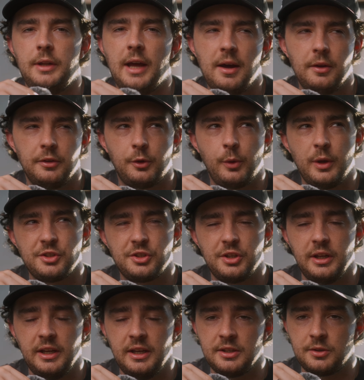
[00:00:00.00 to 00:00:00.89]
Now, the
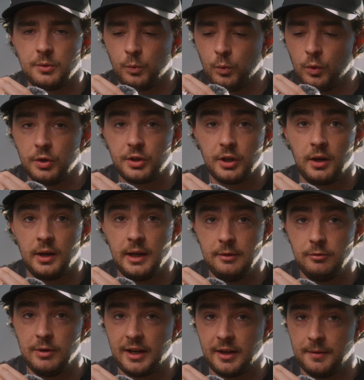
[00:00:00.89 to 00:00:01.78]
question is, would I
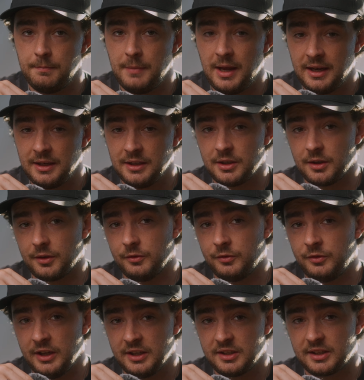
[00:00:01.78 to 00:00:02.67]
recommend
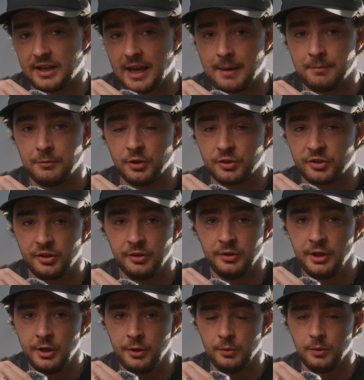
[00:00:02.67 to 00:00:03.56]
this camera to
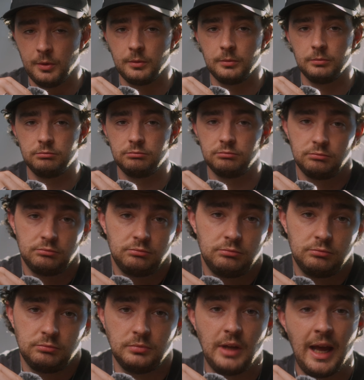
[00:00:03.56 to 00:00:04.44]
you?
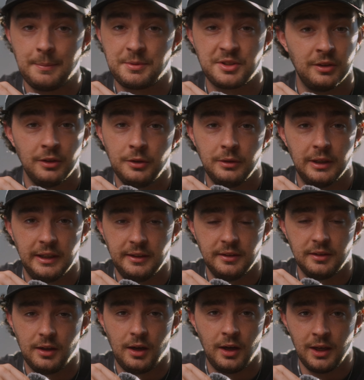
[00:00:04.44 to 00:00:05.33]
Absolutely.
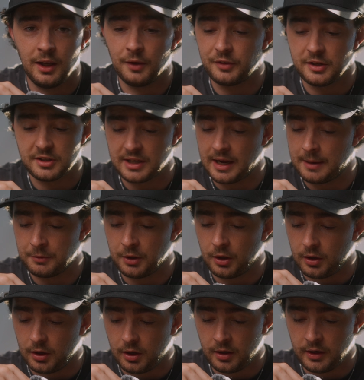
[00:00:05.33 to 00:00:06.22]
I love this
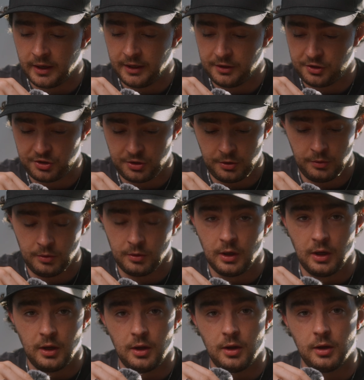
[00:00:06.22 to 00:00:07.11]
camera. I shoot
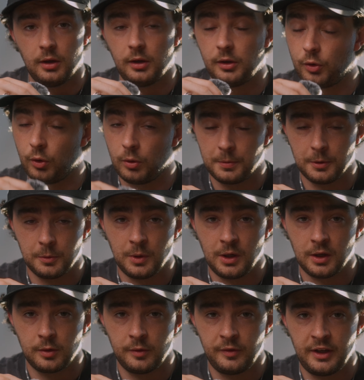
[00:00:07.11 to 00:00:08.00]
corporate
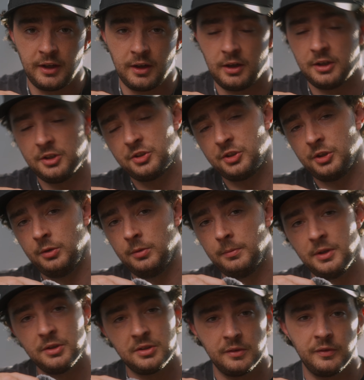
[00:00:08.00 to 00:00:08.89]
work with it. I shoot
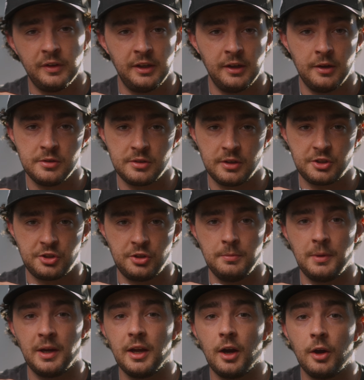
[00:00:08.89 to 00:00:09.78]
music videos. I shoot
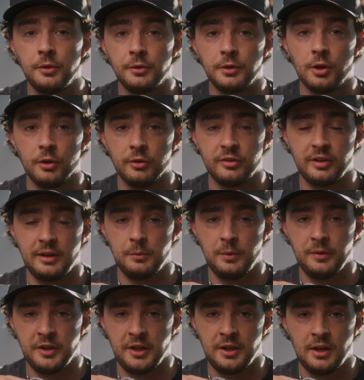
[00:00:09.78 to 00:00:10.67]
my own content
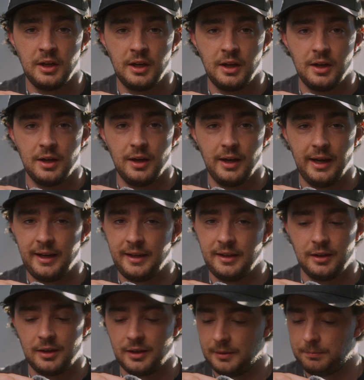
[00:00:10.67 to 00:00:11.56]
with it.
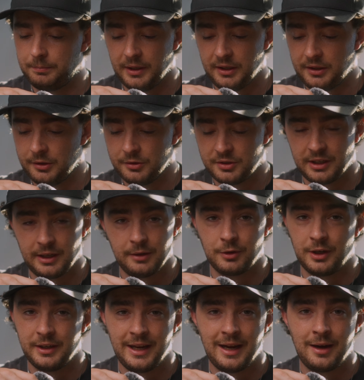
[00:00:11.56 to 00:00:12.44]
Hey, I'd be using it
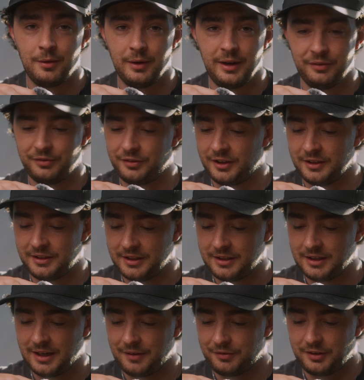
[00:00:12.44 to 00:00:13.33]
right now if I
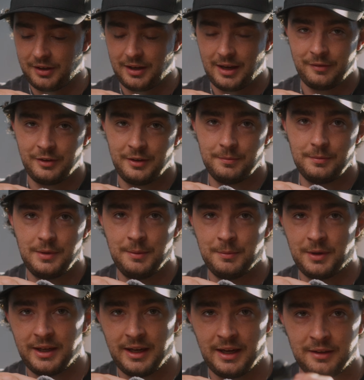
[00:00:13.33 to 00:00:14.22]
didn't have to have it in
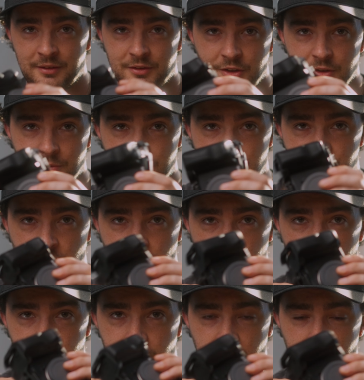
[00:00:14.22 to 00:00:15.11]
my hand to show
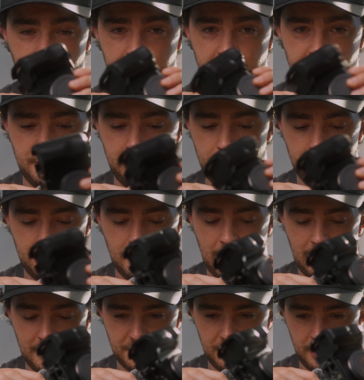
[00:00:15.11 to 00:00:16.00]
you that I do
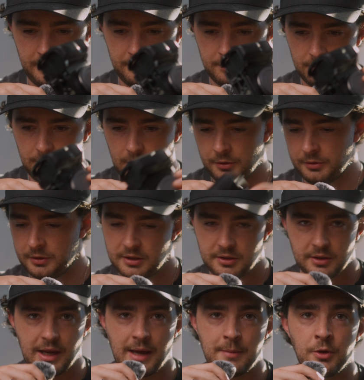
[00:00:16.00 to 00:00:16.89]
actually own
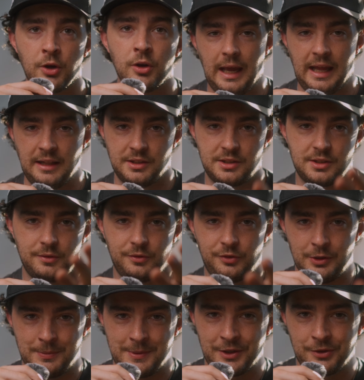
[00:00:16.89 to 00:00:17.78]
this camera, hence
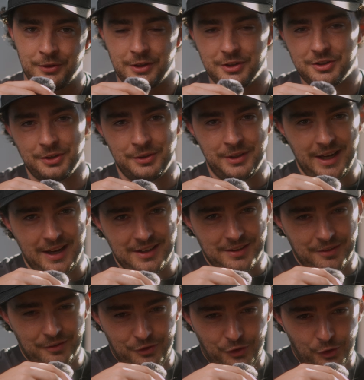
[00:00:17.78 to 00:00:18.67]
filming on the Sony
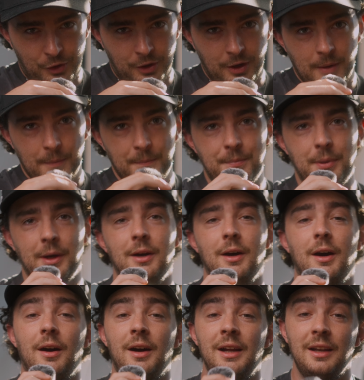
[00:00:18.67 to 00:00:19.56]
a7 IV.
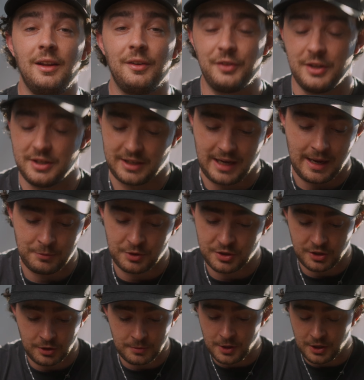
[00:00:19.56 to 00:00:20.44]
But I love this camera
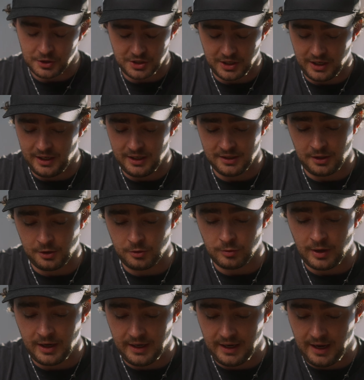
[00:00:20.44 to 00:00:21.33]
so much. It is a
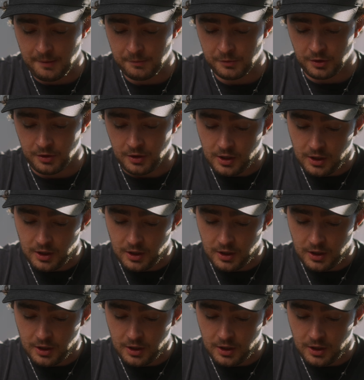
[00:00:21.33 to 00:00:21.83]
great camera.